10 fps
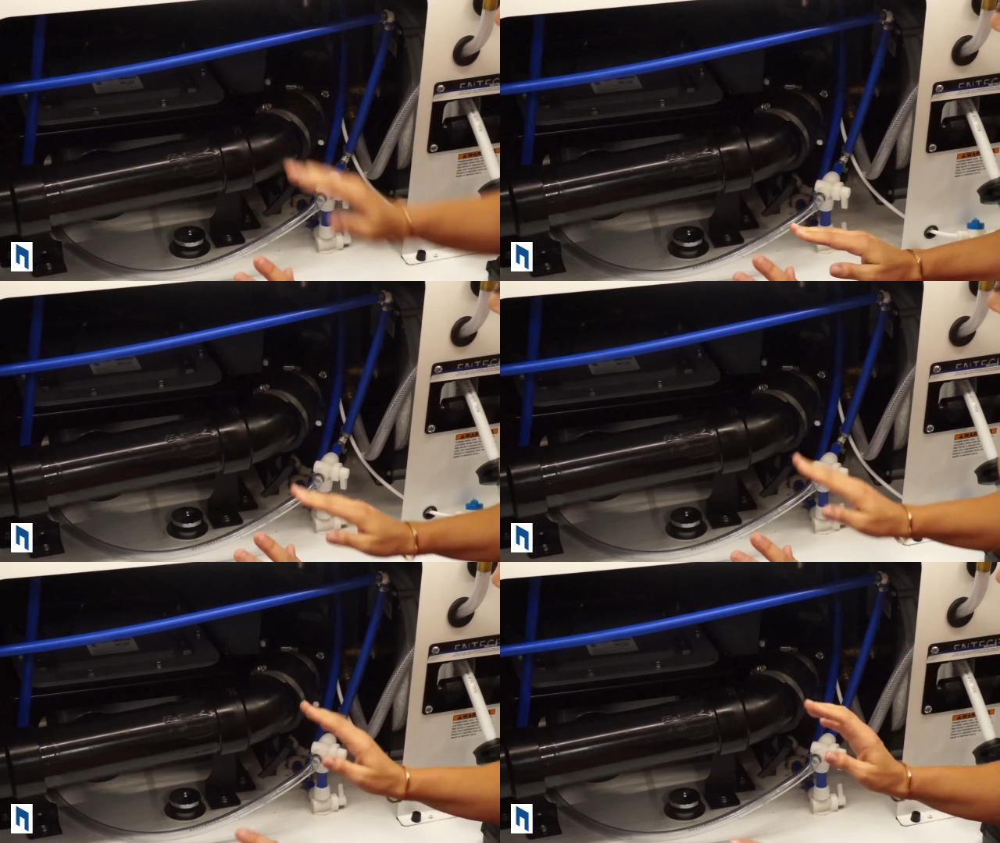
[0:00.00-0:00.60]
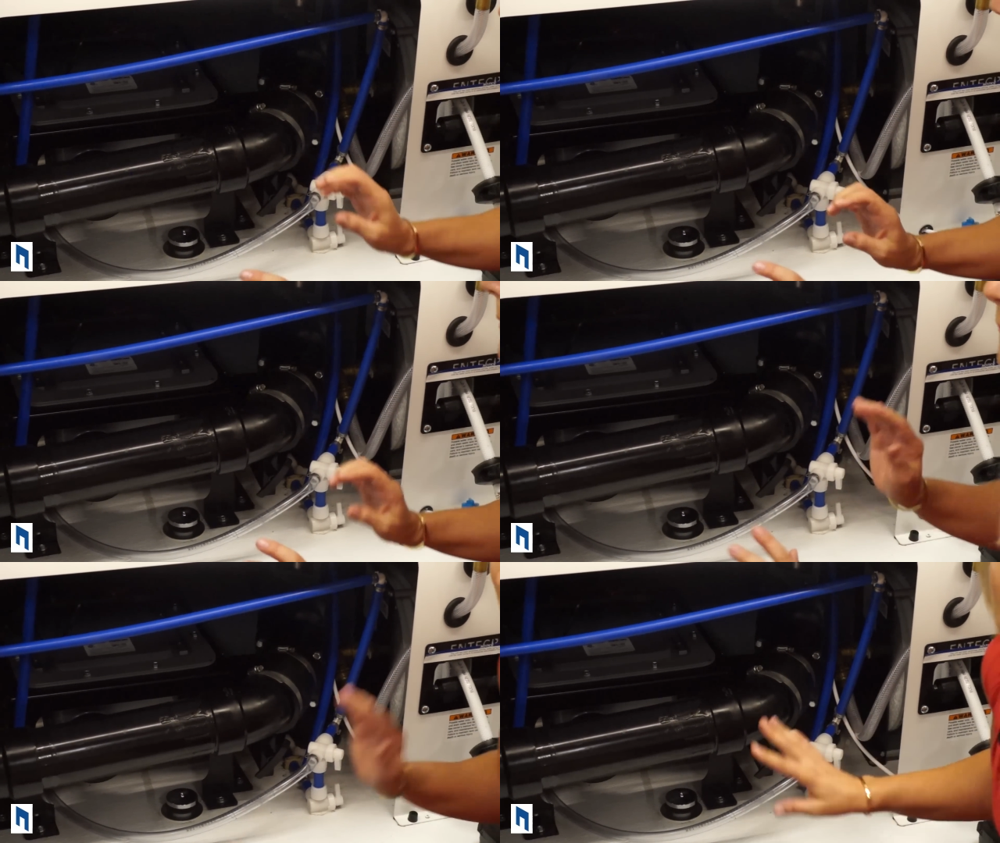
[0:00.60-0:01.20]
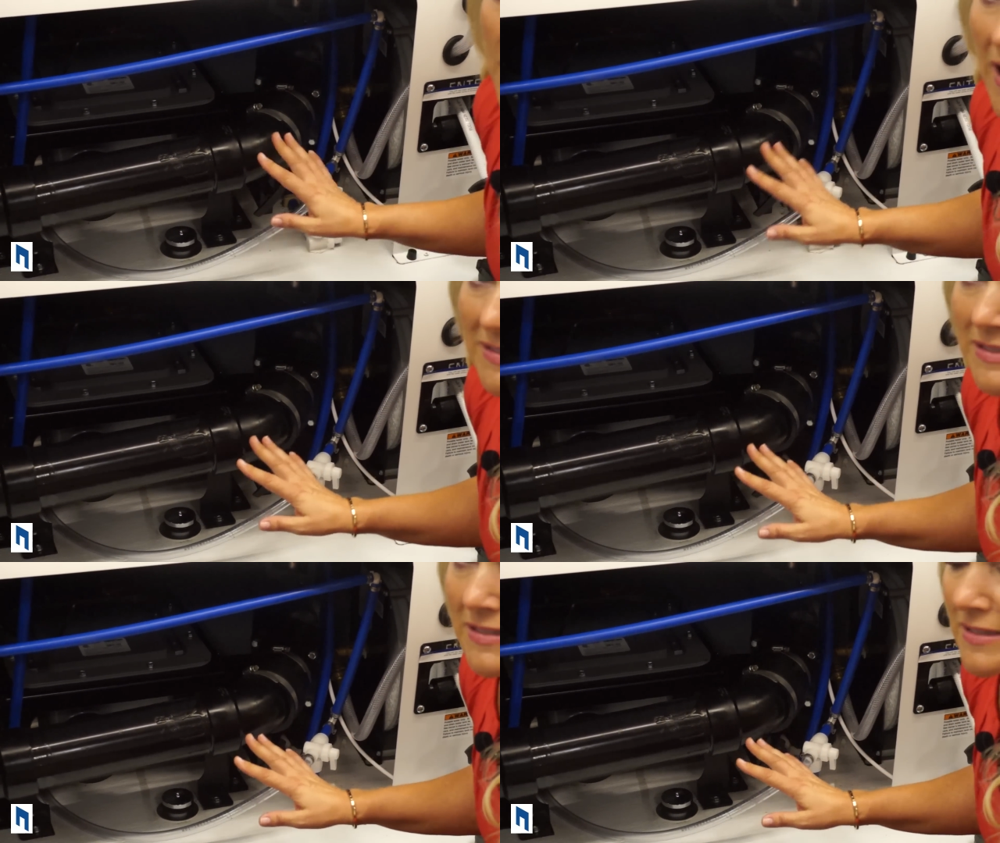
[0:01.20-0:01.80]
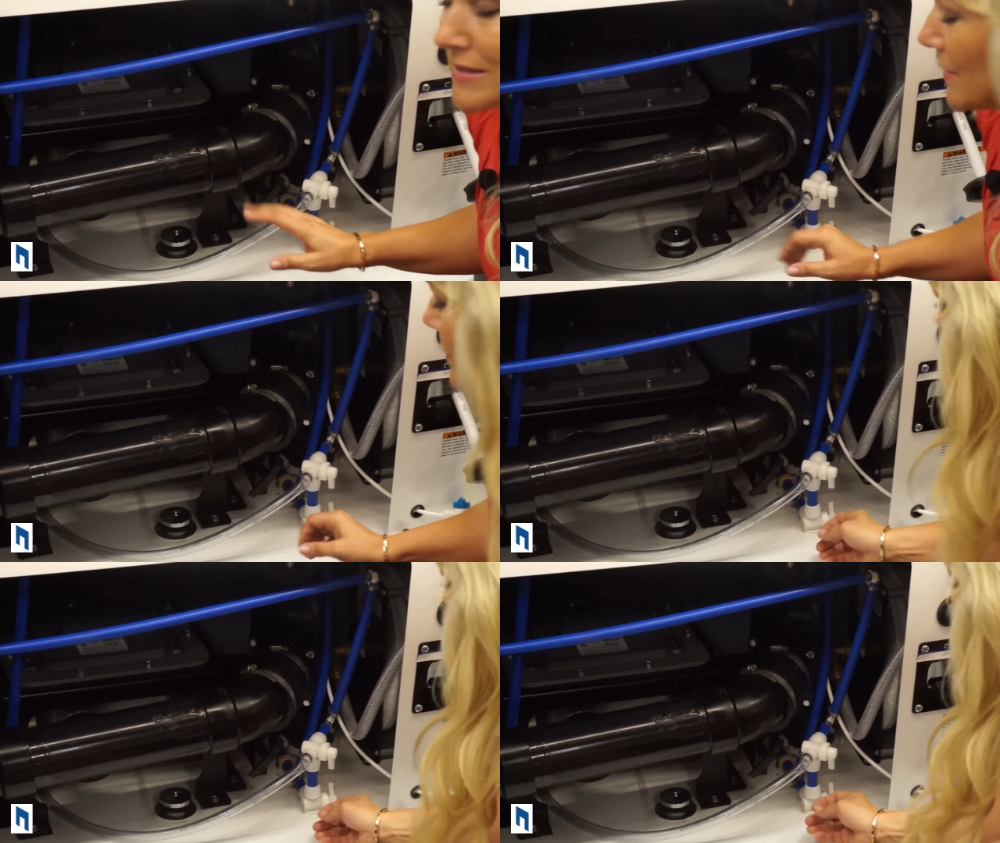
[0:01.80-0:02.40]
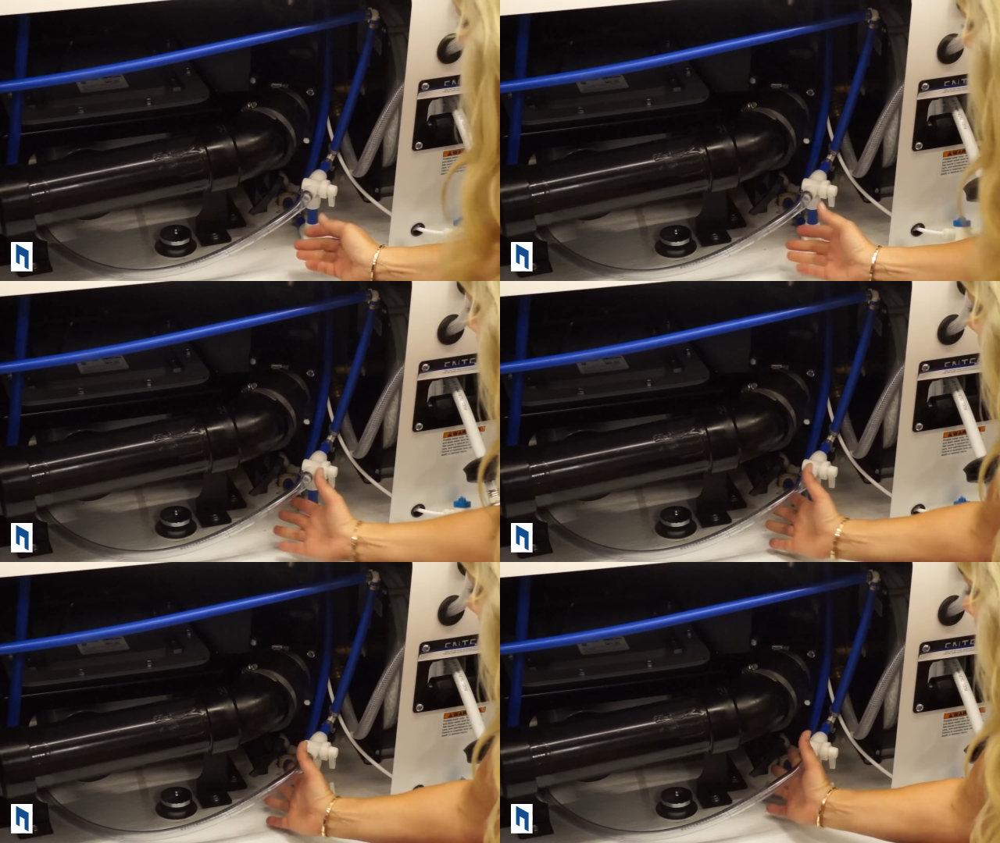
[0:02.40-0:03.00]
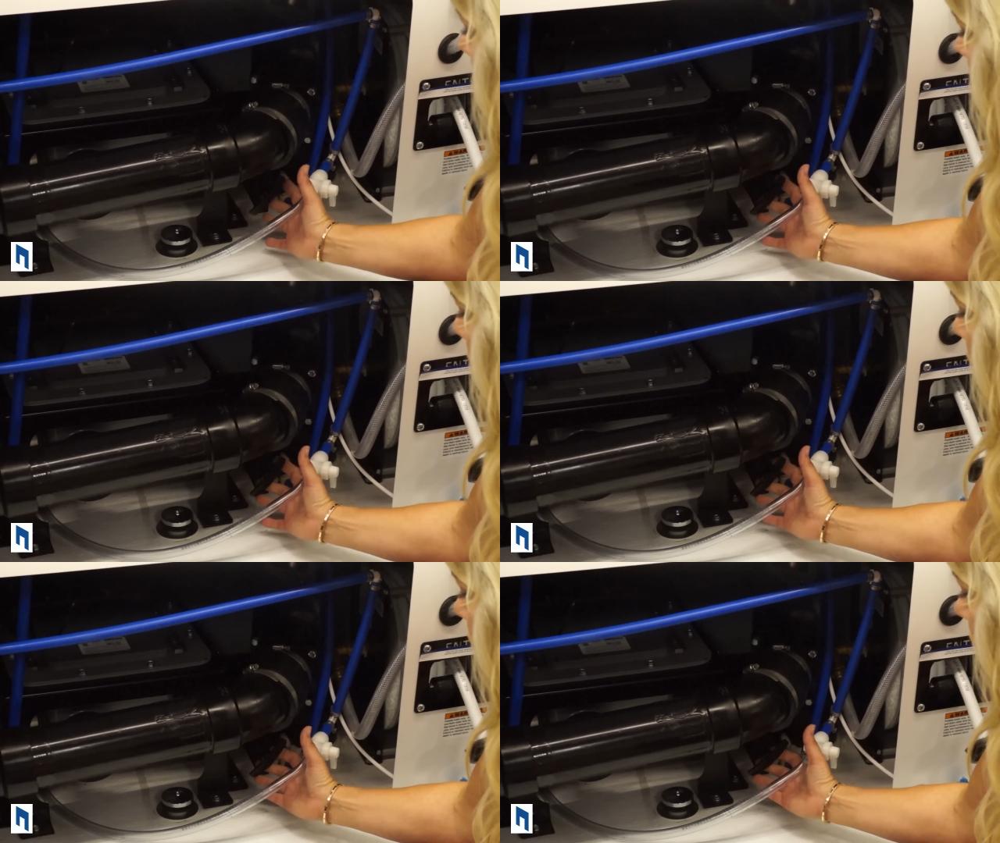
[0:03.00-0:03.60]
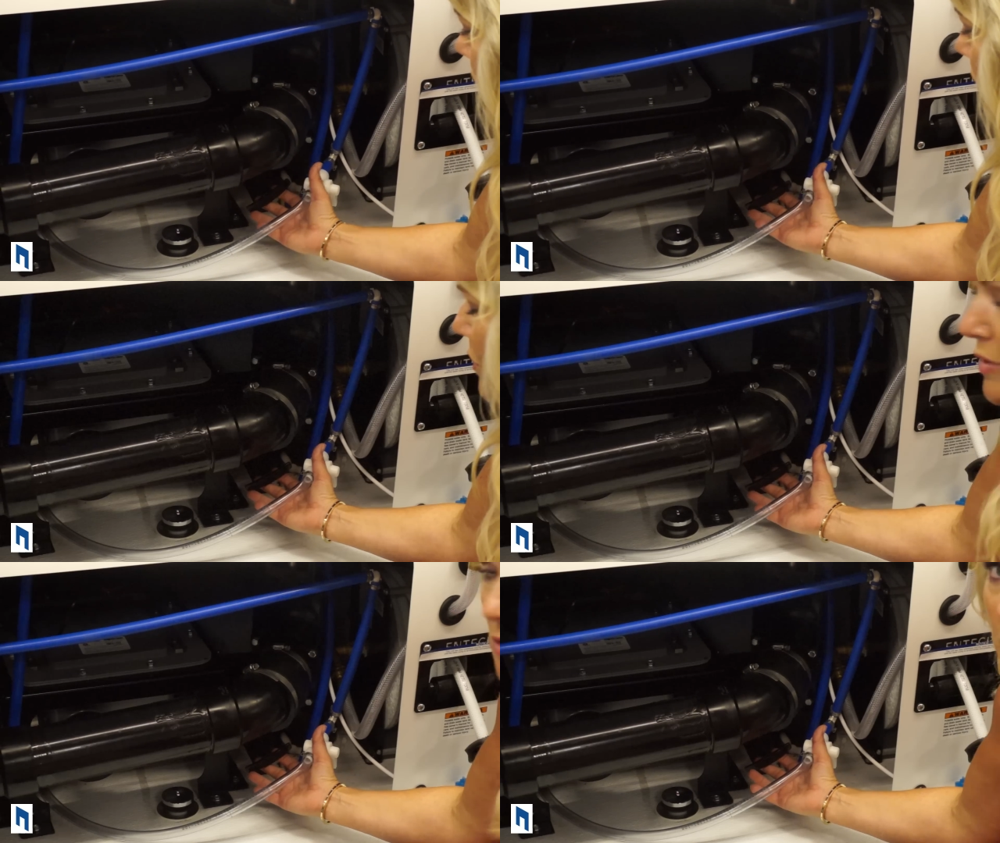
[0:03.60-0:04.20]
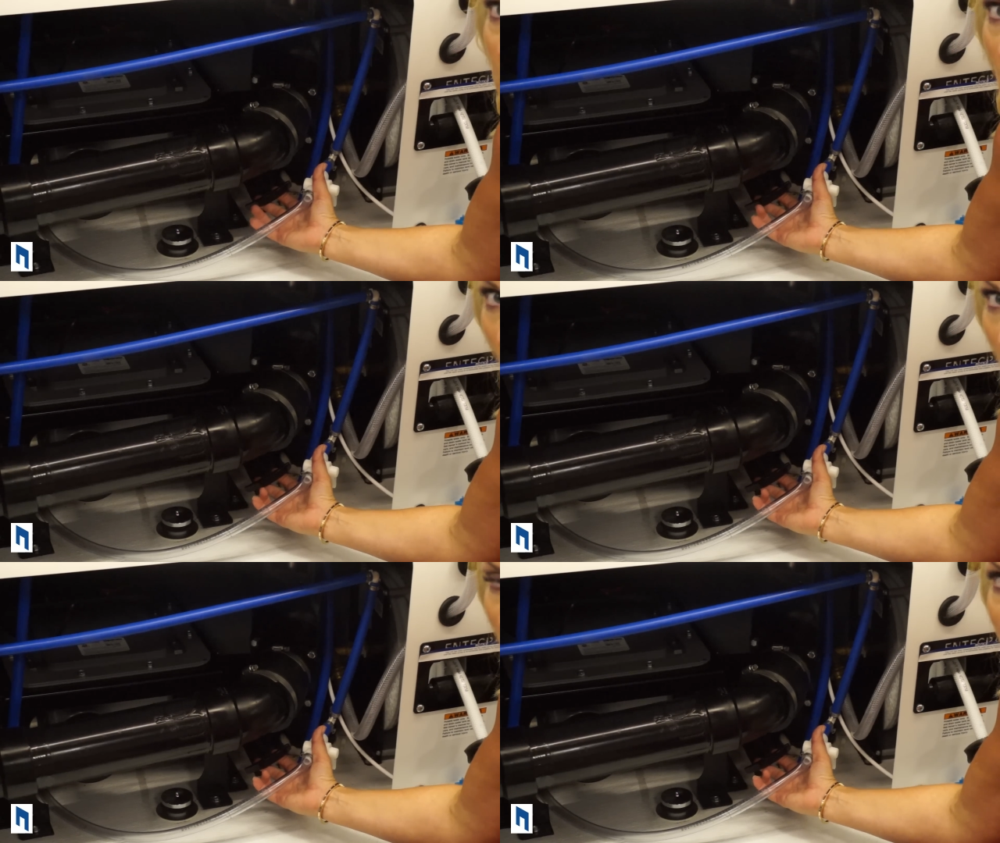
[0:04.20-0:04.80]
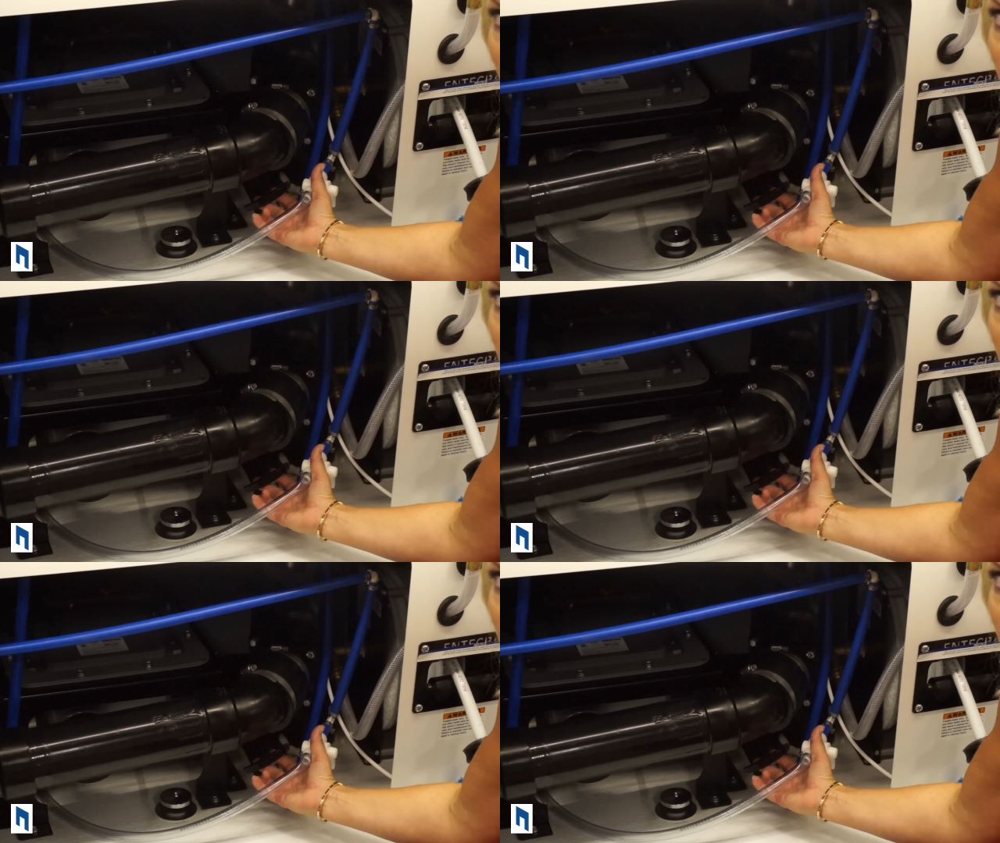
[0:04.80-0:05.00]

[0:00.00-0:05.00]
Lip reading: No face is visible, so there are no lips to read.